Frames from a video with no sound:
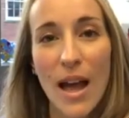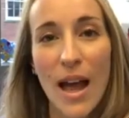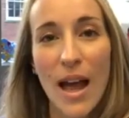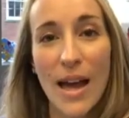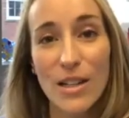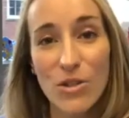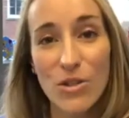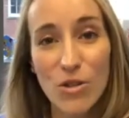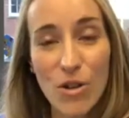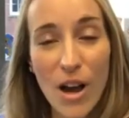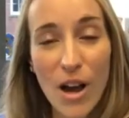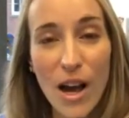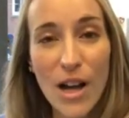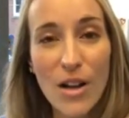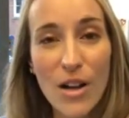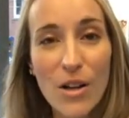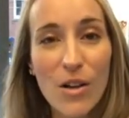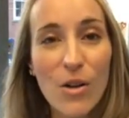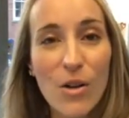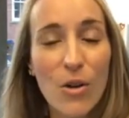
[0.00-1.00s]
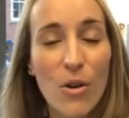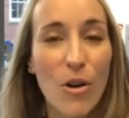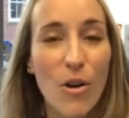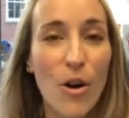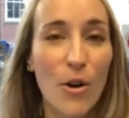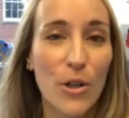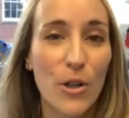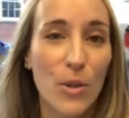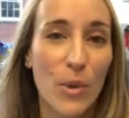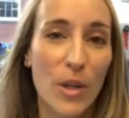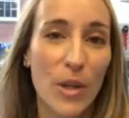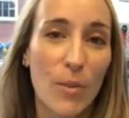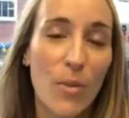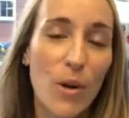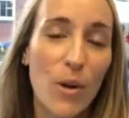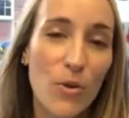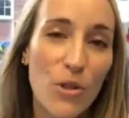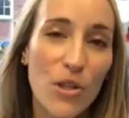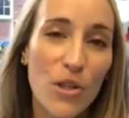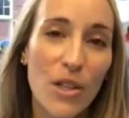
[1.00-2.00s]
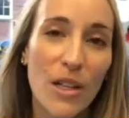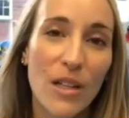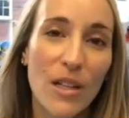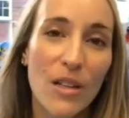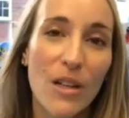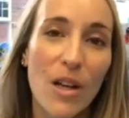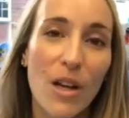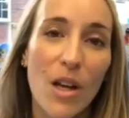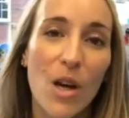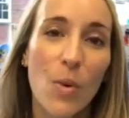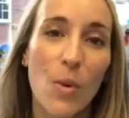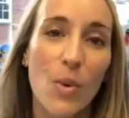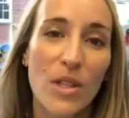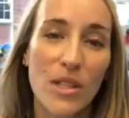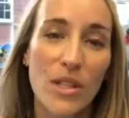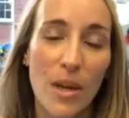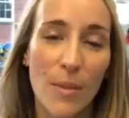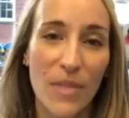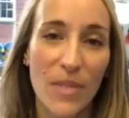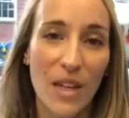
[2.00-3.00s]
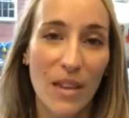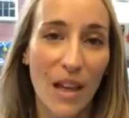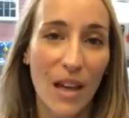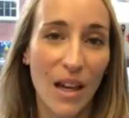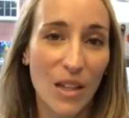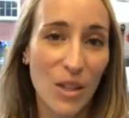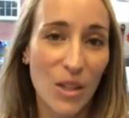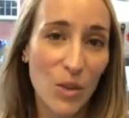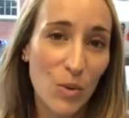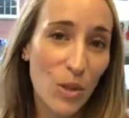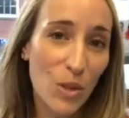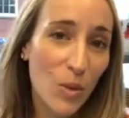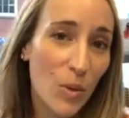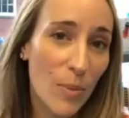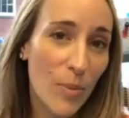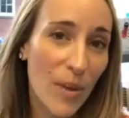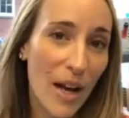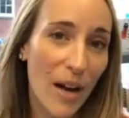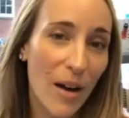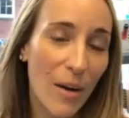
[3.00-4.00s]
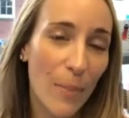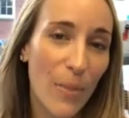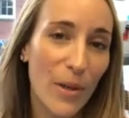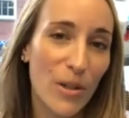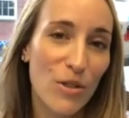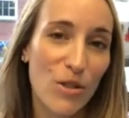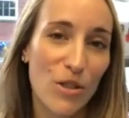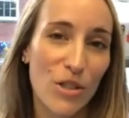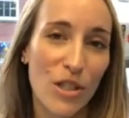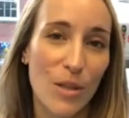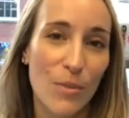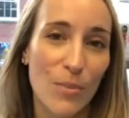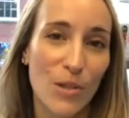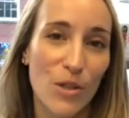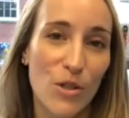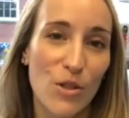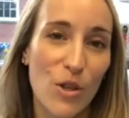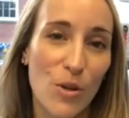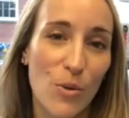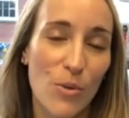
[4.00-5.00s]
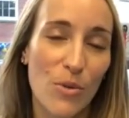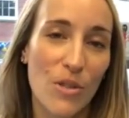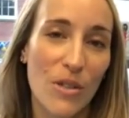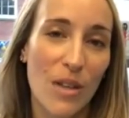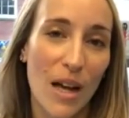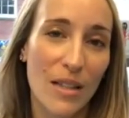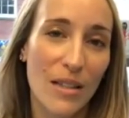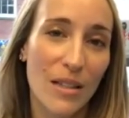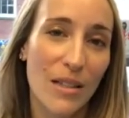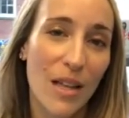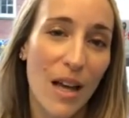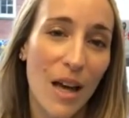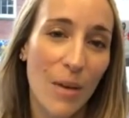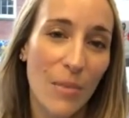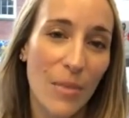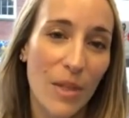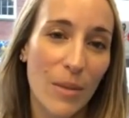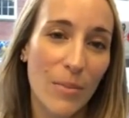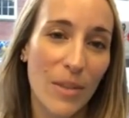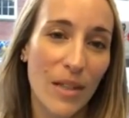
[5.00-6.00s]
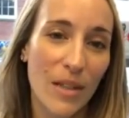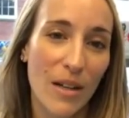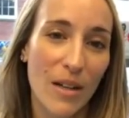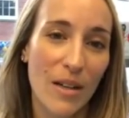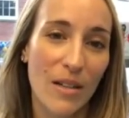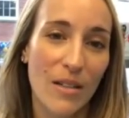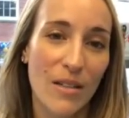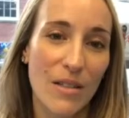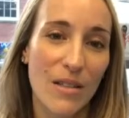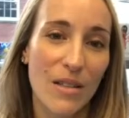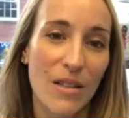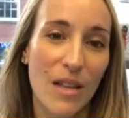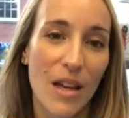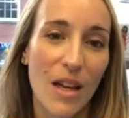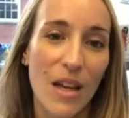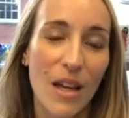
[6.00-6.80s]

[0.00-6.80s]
at a trial or arguing a motion with something that you knew about, but just simply chose not to tell me because